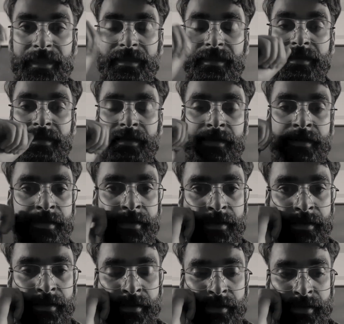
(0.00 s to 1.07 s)

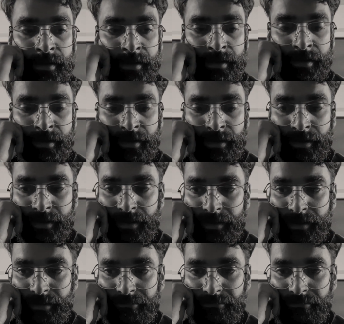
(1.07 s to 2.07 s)
Nobody speaks.